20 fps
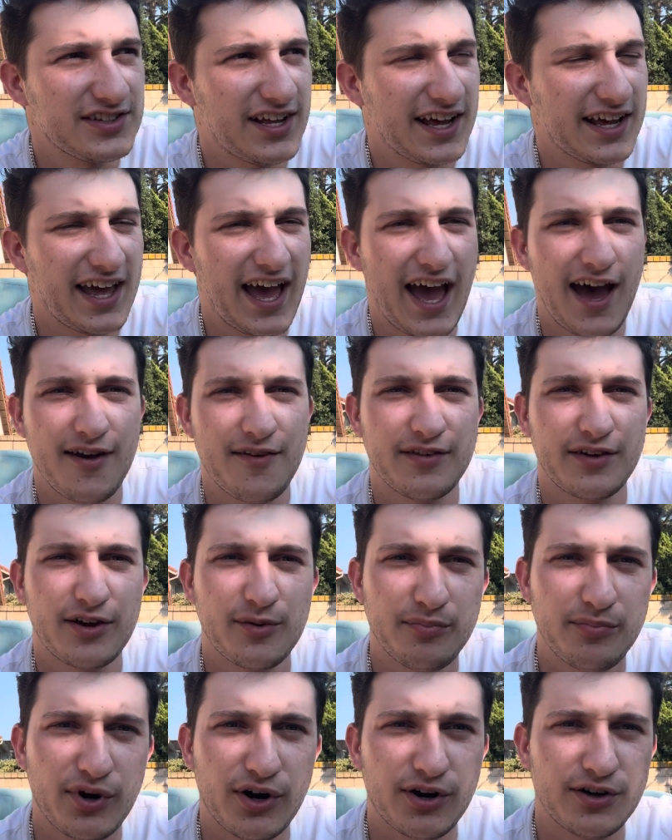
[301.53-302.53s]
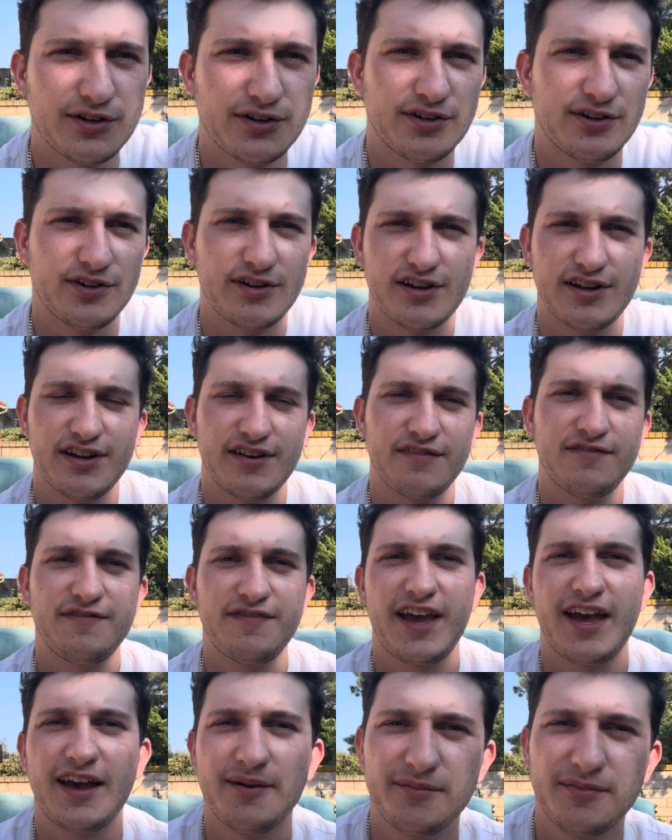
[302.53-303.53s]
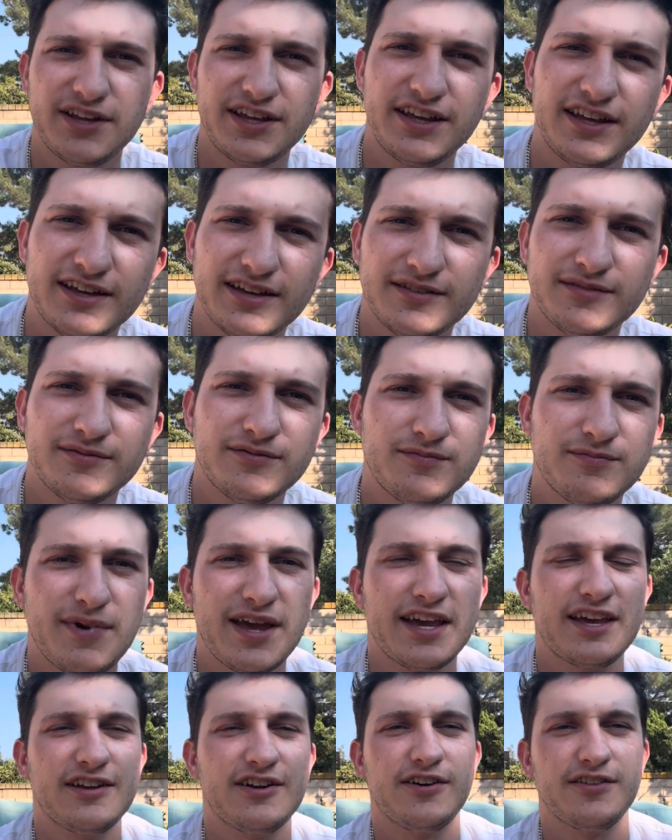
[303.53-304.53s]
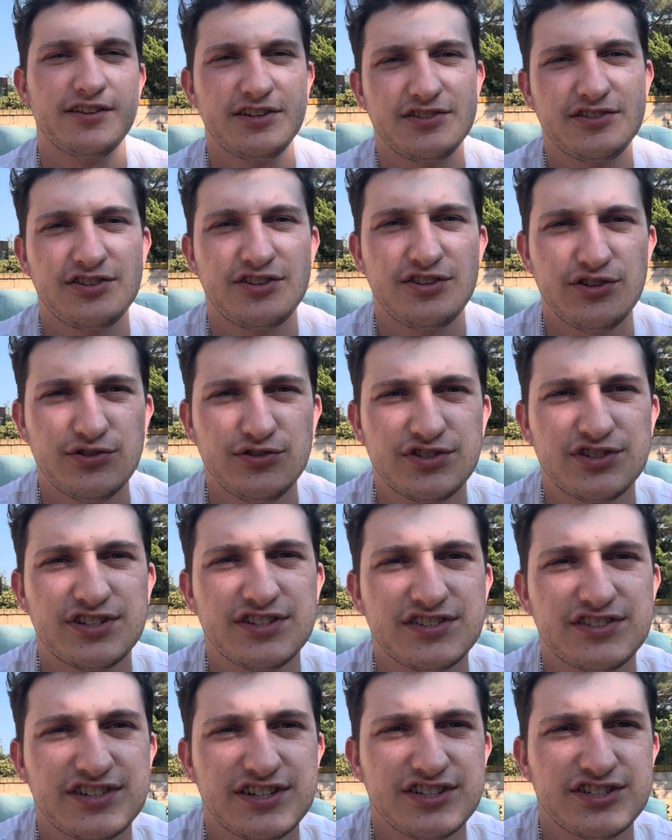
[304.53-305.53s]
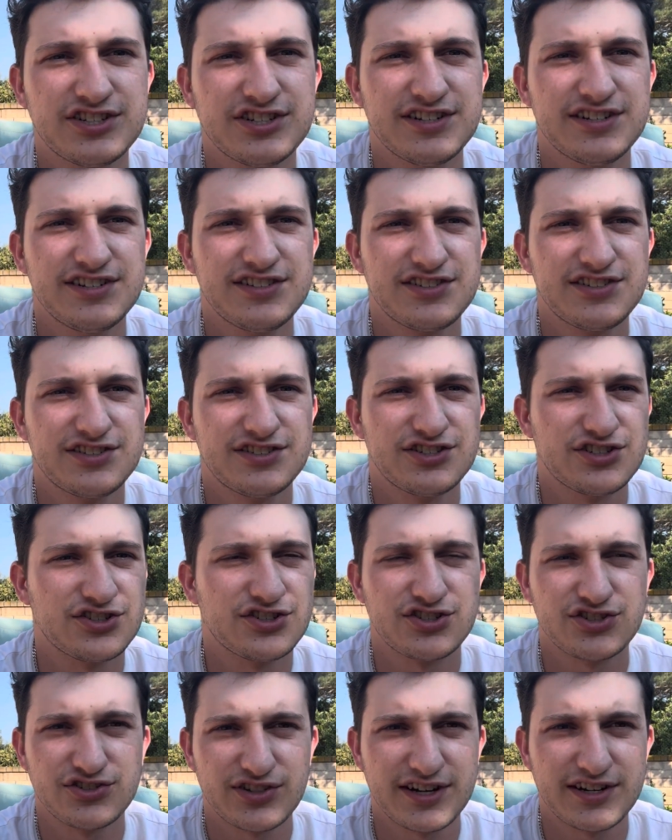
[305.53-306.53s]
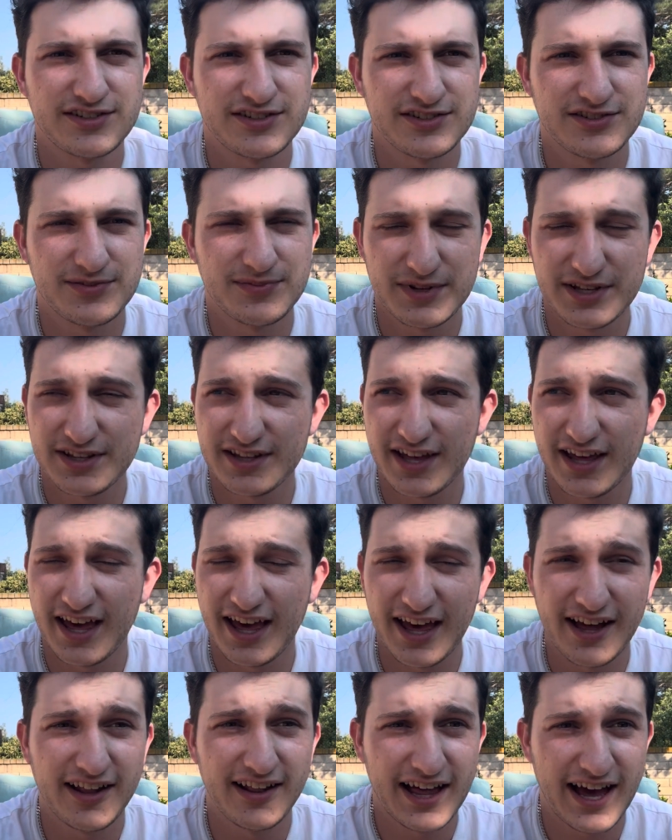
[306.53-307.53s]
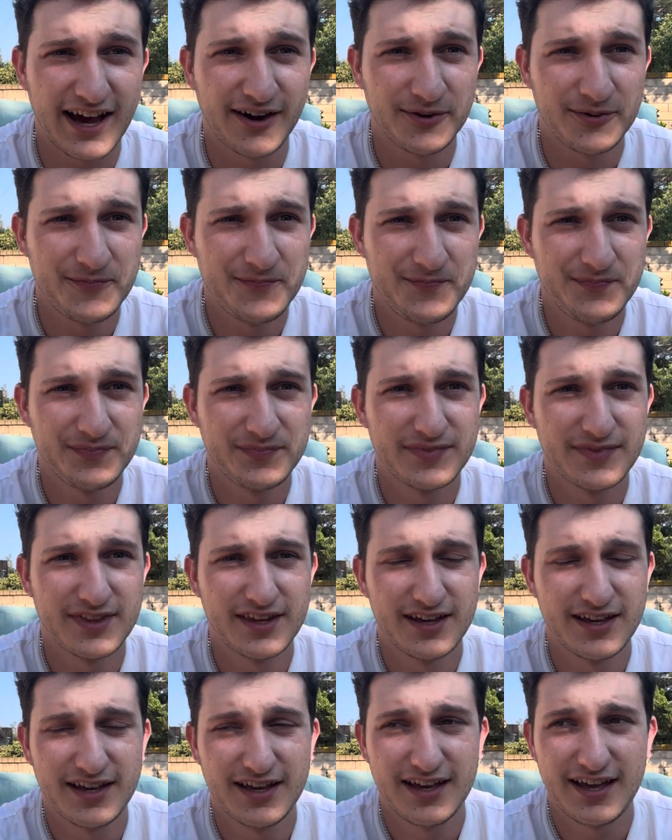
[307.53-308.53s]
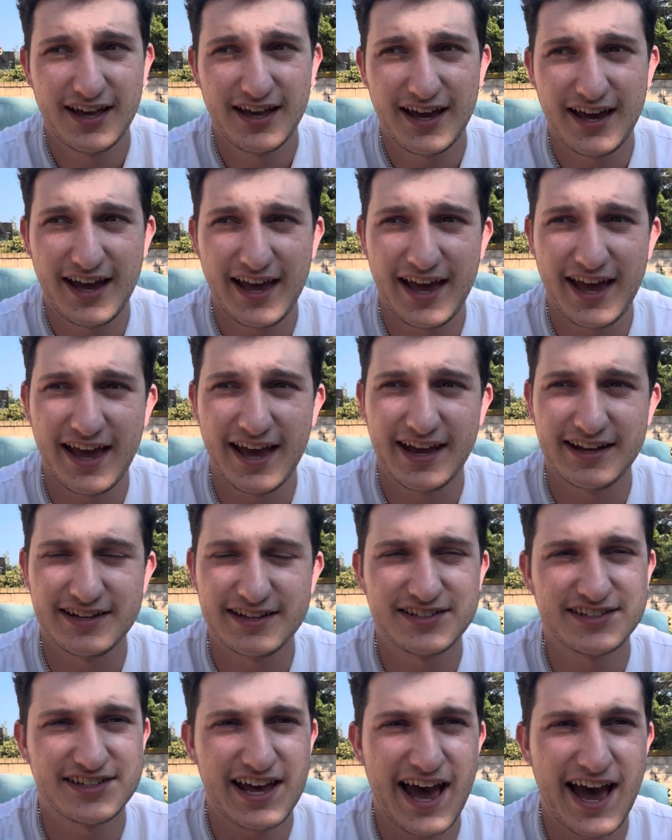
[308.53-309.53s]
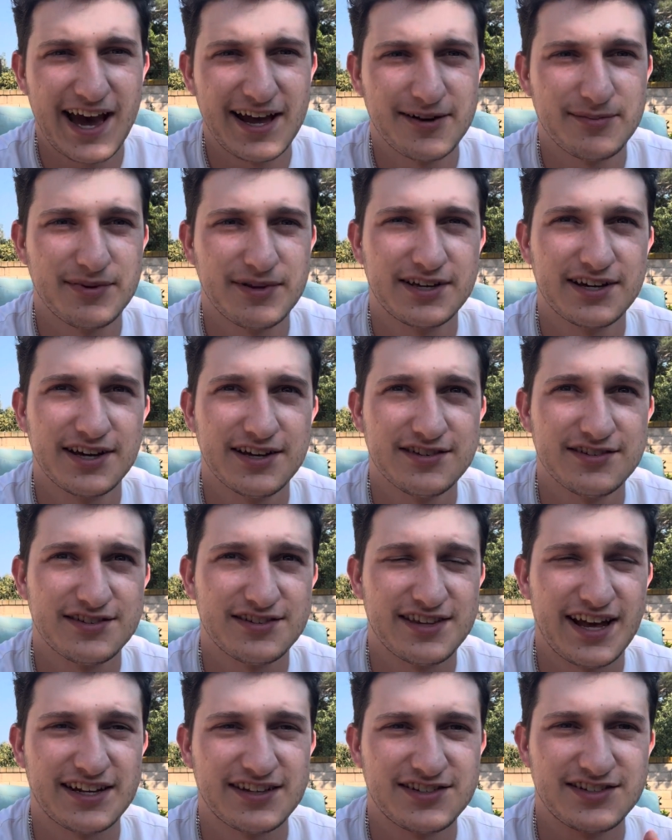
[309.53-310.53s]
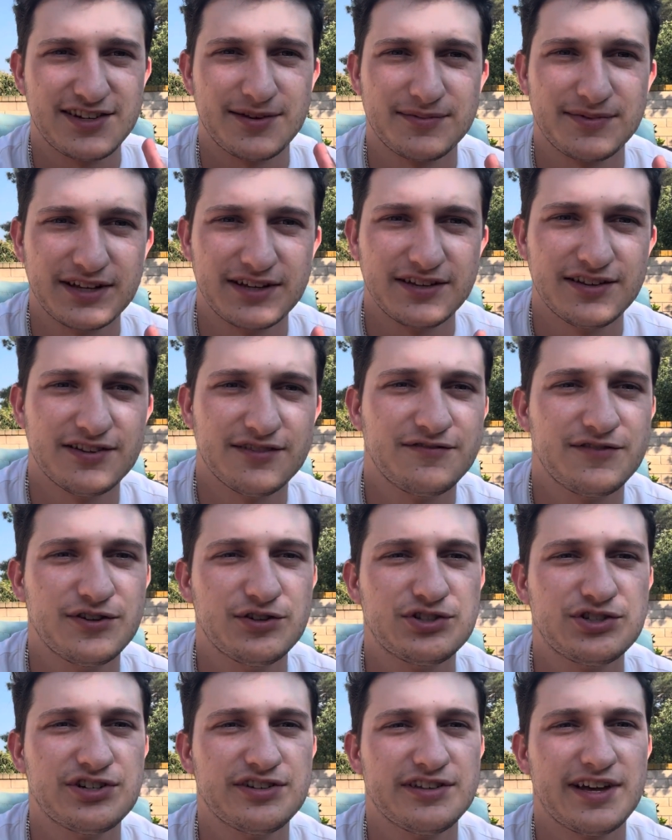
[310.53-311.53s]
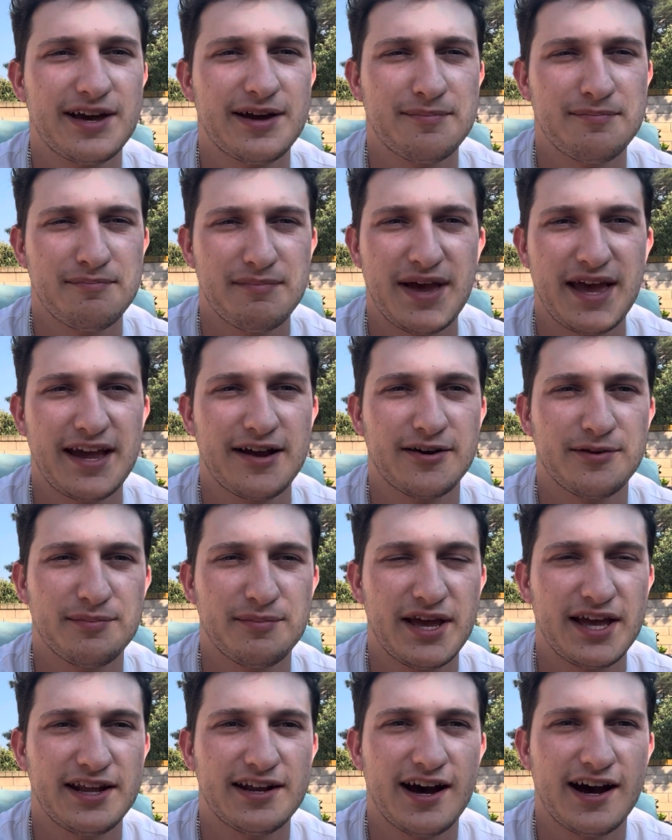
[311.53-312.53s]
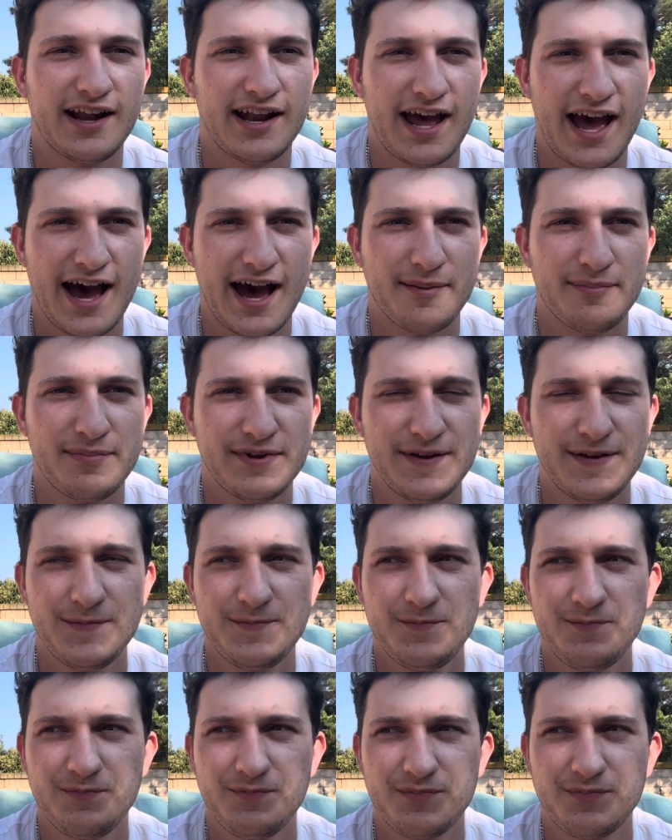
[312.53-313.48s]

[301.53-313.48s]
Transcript: like having a partner and a family and making all these huge decisions just stresses me the hell out. And it's sad because that's something in the future that may or may not happen.